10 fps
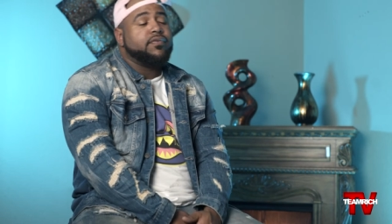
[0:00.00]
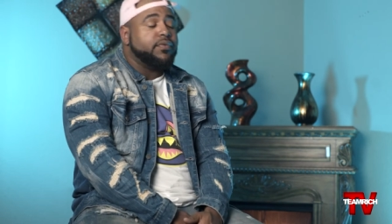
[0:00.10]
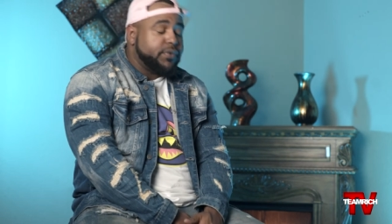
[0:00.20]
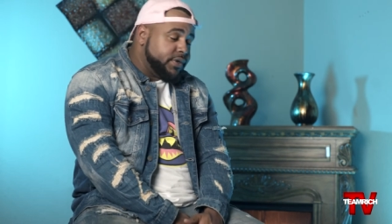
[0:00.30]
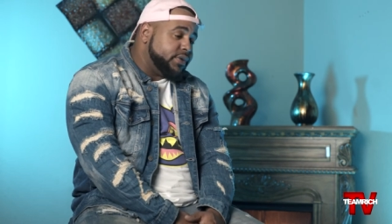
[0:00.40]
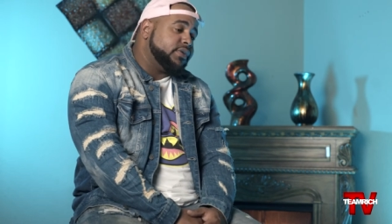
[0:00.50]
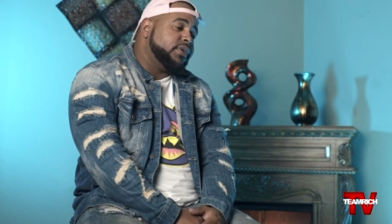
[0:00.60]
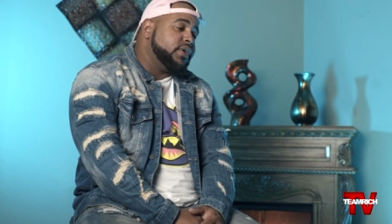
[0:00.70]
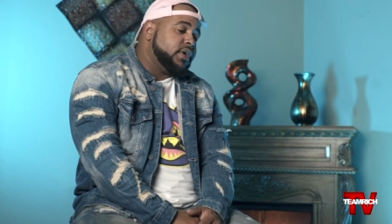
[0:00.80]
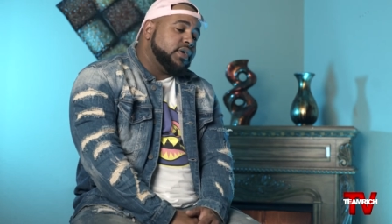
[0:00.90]
For real.
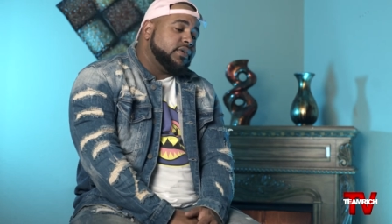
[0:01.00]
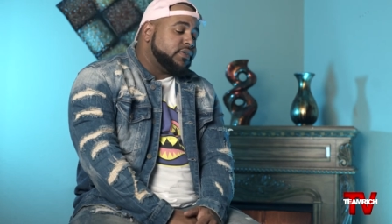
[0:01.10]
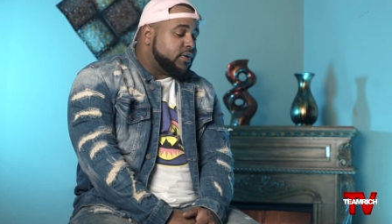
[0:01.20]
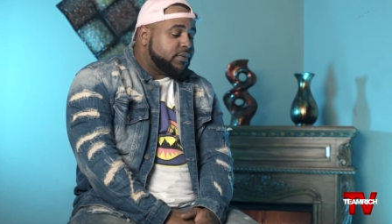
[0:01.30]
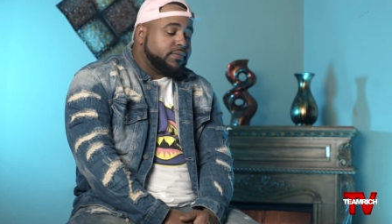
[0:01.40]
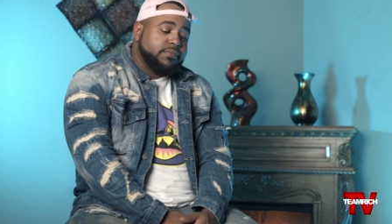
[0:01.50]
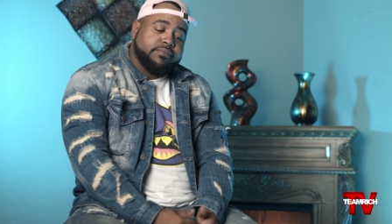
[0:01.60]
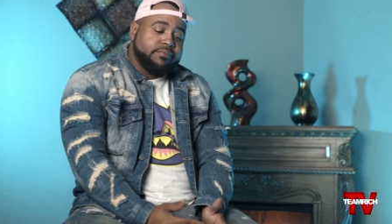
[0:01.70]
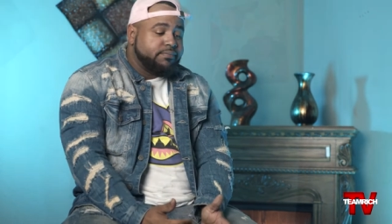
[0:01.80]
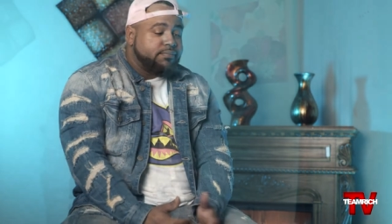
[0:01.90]
So
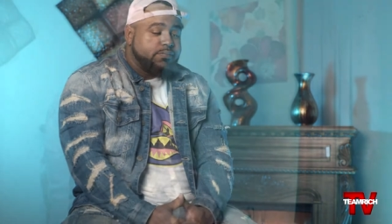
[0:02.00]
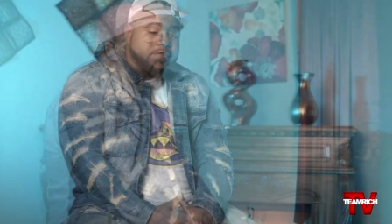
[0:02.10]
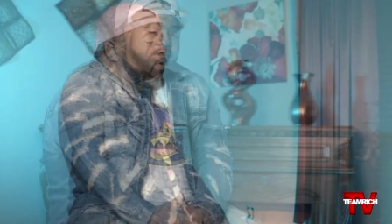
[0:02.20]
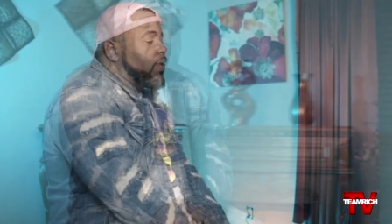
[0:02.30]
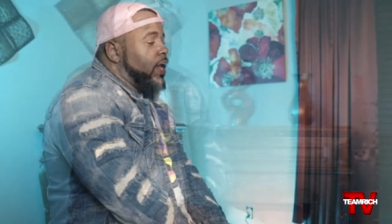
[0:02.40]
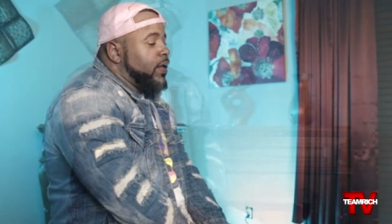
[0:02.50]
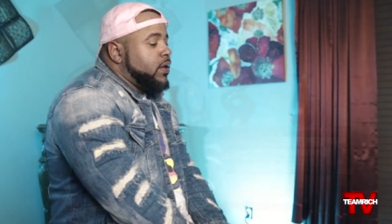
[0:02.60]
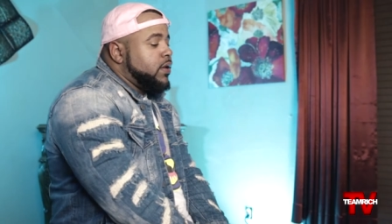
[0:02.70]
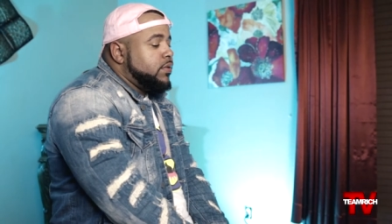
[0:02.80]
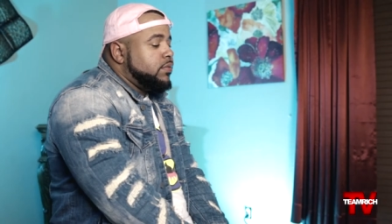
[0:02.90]
I feel like, you
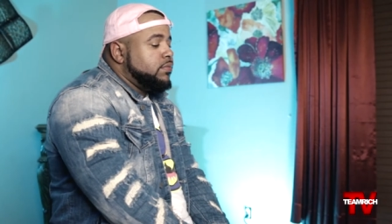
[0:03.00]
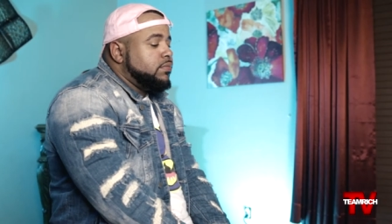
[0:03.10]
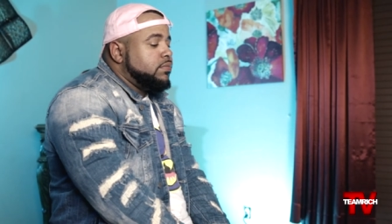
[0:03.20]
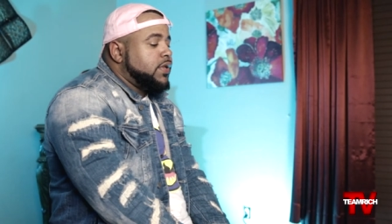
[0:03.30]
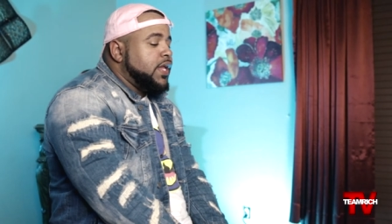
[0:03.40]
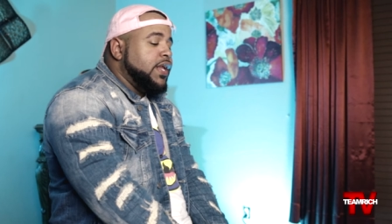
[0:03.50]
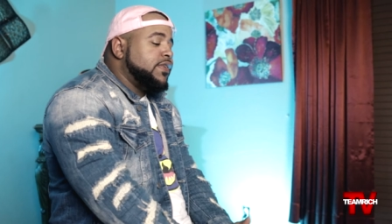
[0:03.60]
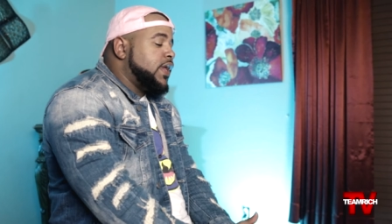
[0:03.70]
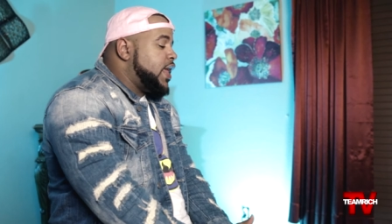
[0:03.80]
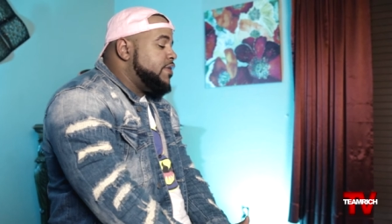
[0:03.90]
know, kids
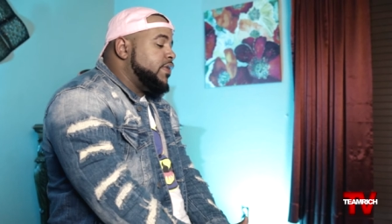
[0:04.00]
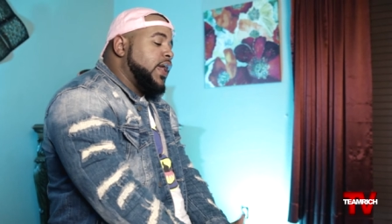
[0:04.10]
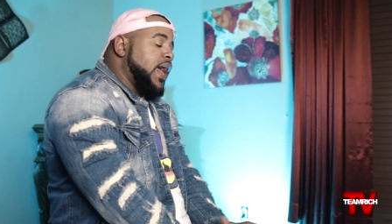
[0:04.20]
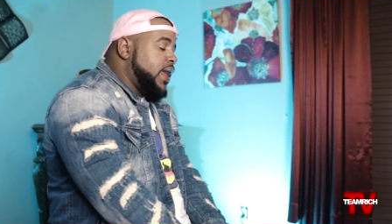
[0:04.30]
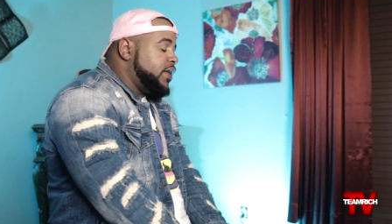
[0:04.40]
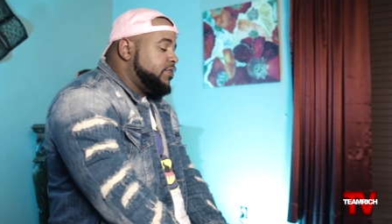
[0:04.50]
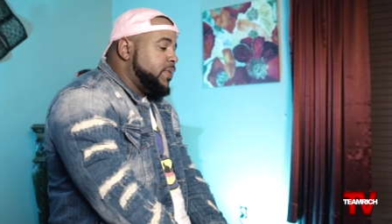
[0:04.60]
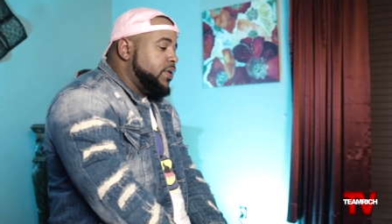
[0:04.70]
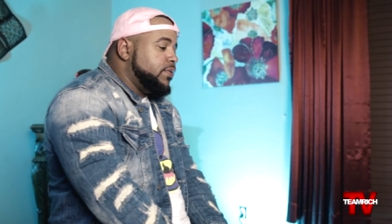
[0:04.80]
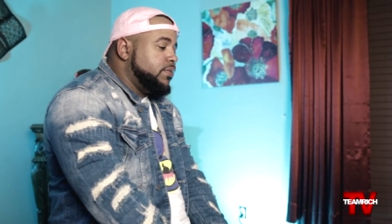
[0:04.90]
not having guidance,
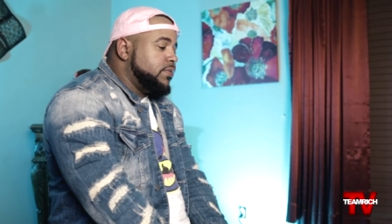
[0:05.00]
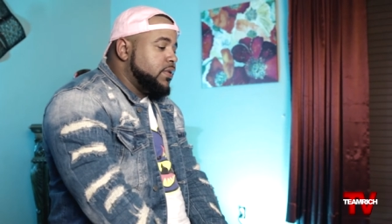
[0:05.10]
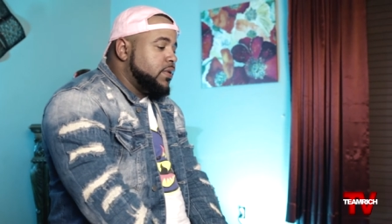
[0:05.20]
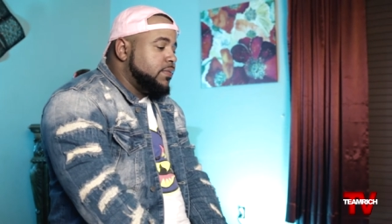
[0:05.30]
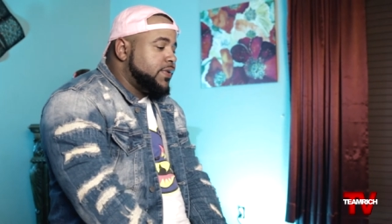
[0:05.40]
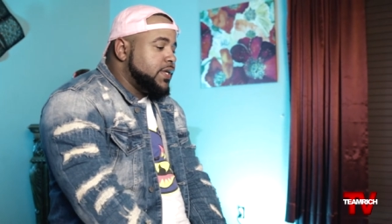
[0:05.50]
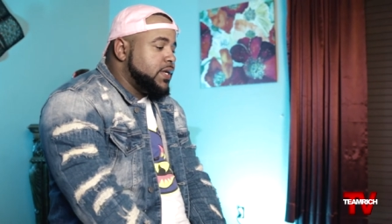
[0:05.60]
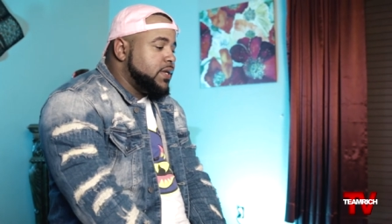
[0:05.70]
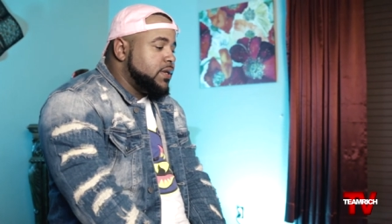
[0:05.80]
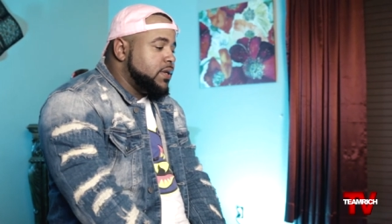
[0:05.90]
bro, you know what I'm
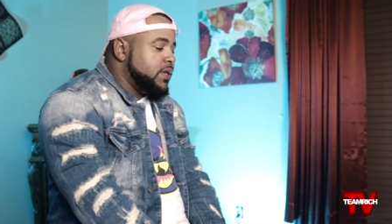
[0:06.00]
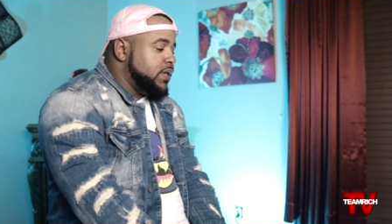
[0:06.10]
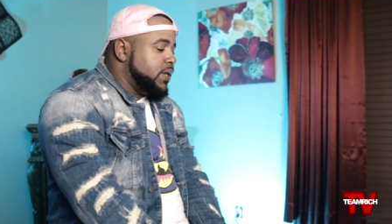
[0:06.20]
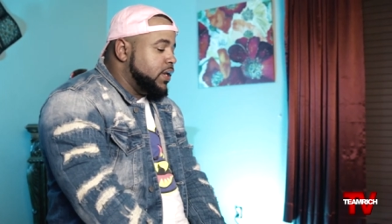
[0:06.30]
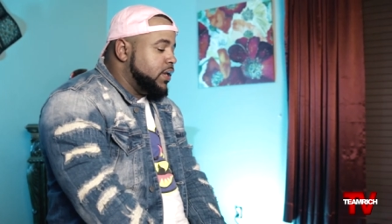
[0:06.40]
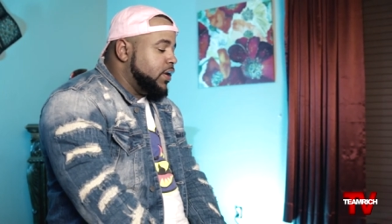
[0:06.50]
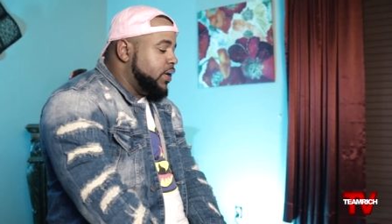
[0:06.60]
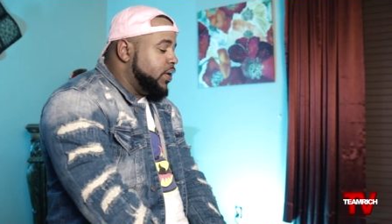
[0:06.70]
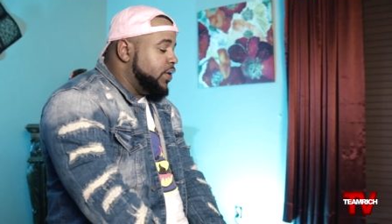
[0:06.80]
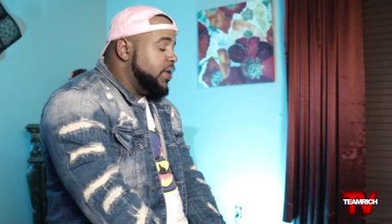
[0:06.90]
saying, and, and
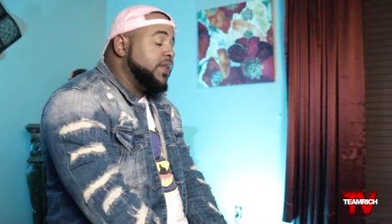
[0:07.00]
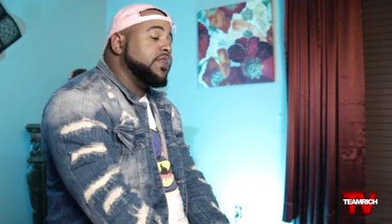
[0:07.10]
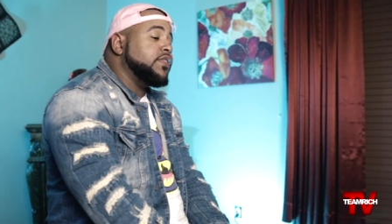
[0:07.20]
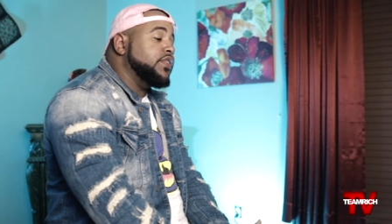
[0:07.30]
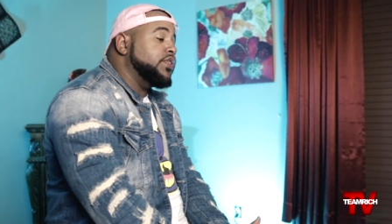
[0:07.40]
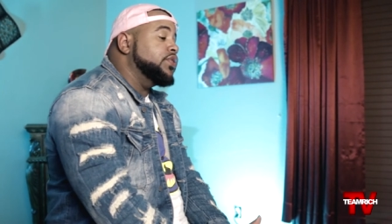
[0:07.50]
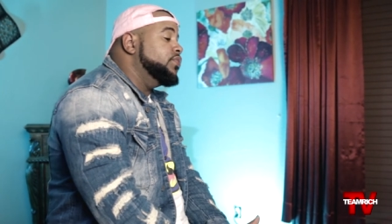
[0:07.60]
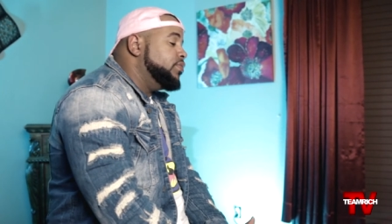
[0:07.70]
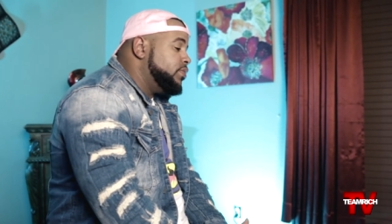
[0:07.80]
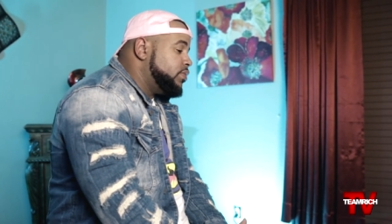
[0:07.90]
or, or nothing to
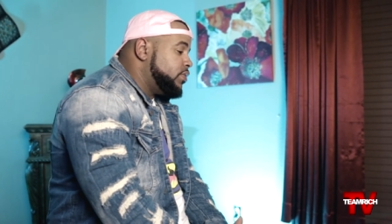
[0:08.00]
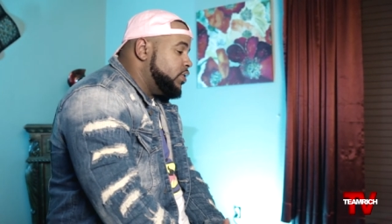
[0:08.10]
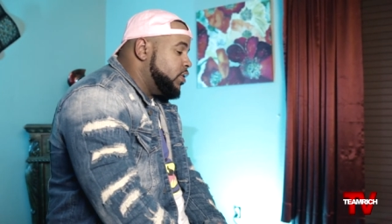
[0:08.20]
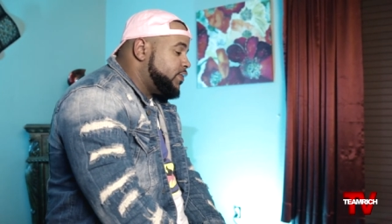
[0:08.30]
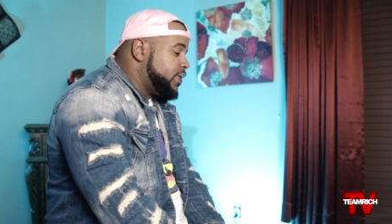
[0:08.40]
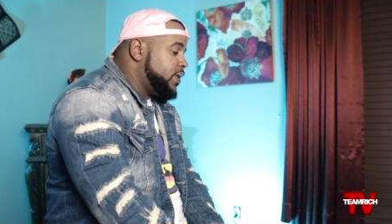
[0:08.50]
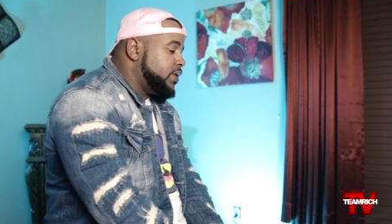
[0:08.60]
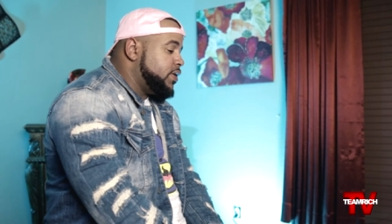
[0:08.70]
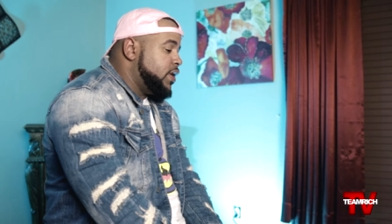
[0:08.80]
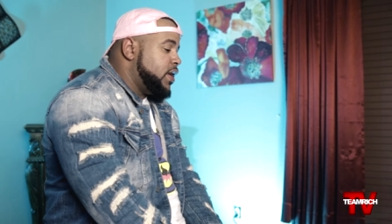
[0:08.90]
do, you know what I'm saying?